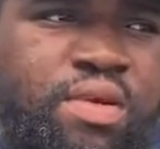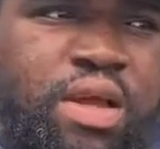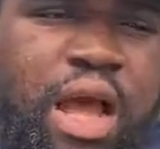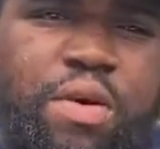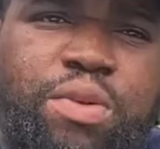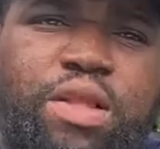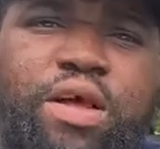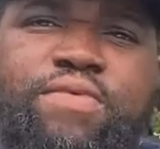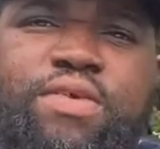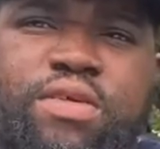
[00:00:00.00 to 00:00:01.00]
I would
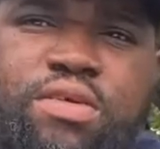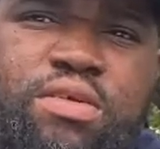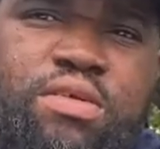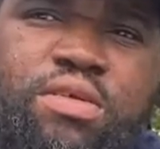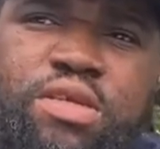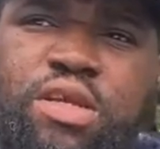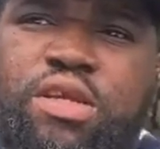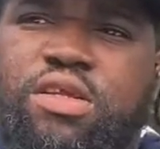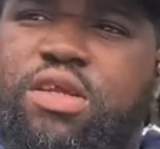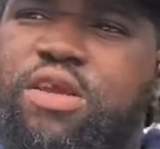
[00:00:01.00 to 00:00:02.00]
love to see
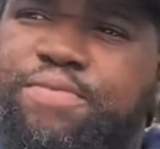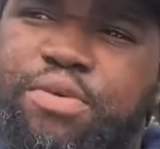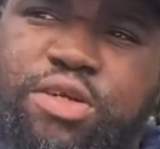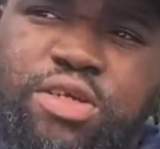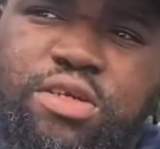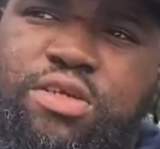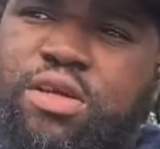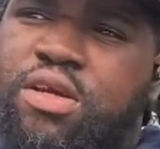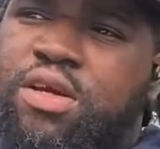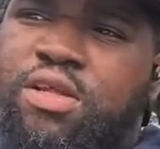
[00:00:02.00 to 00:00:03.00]
you keep pushing
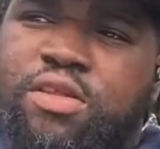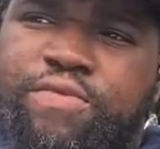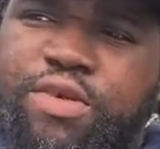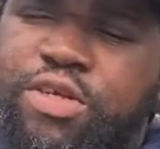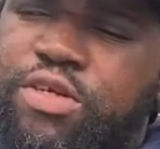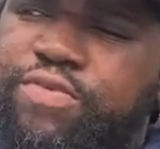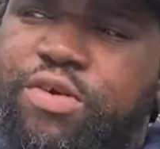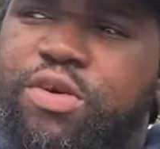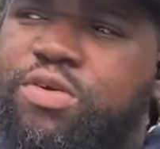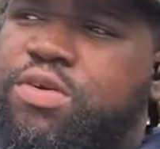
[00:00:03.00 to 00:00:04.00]
division
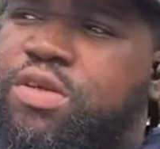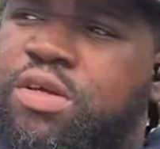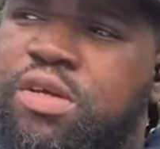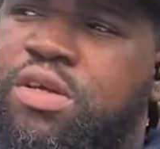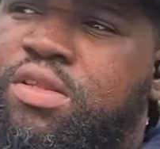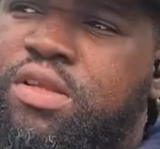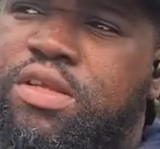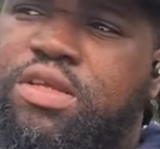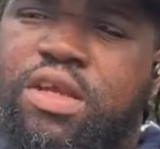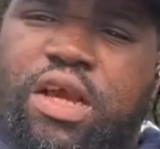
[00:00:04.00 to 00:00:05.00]
first and
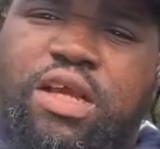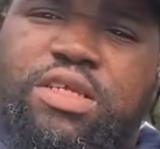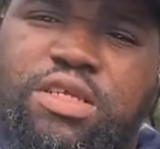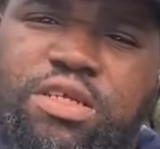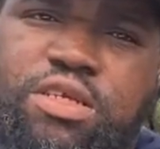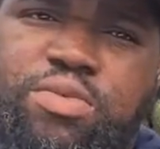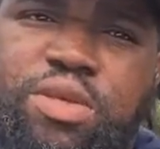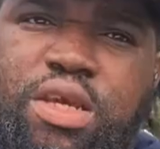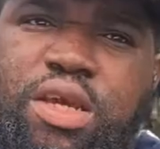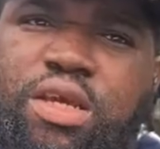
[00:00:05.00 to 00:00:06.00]
get as high a seed as we
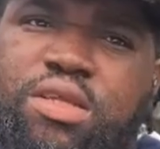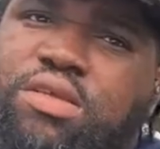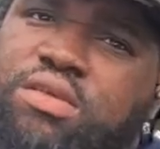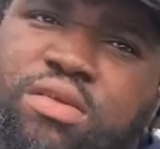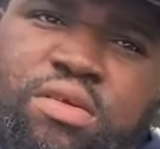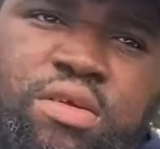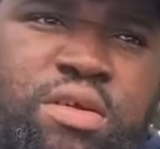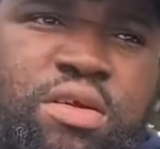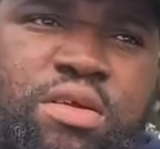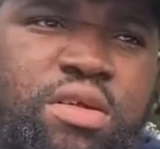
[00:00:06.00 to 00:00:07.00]
can, and
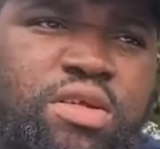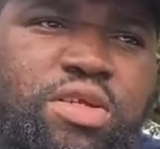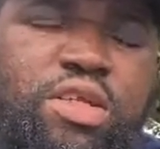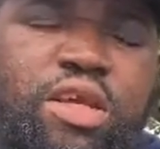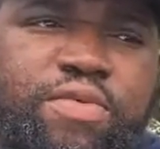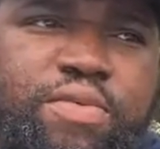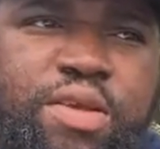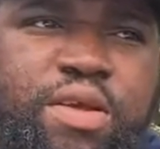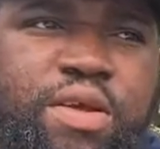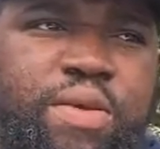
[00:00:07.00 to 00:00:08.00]
let's just take it from
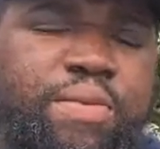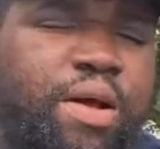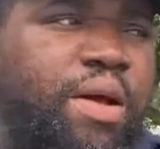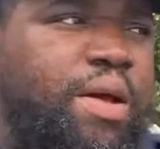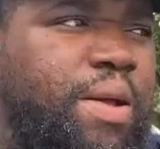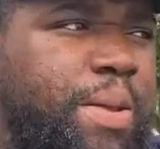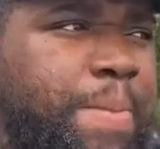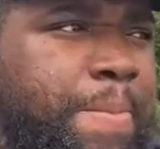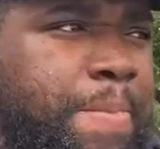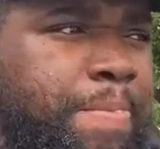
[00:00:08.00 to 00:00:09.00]
there. But,
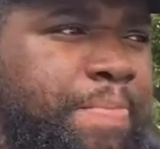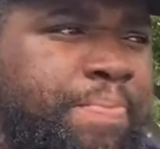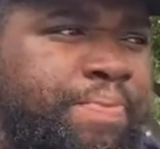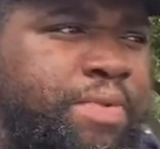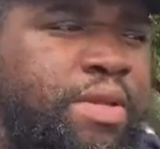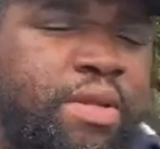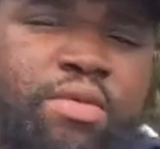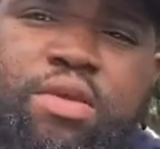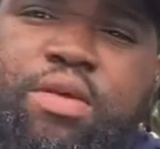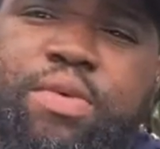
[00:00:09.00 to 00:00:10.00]

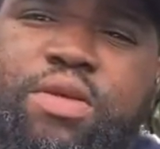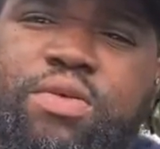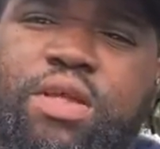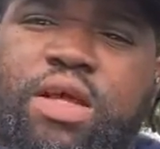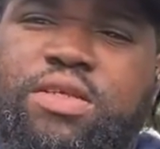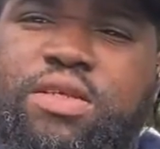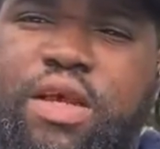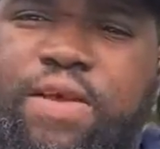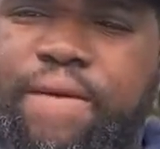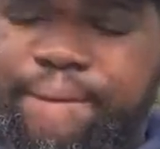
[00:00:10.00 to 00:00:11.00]
yeah, man, so last night,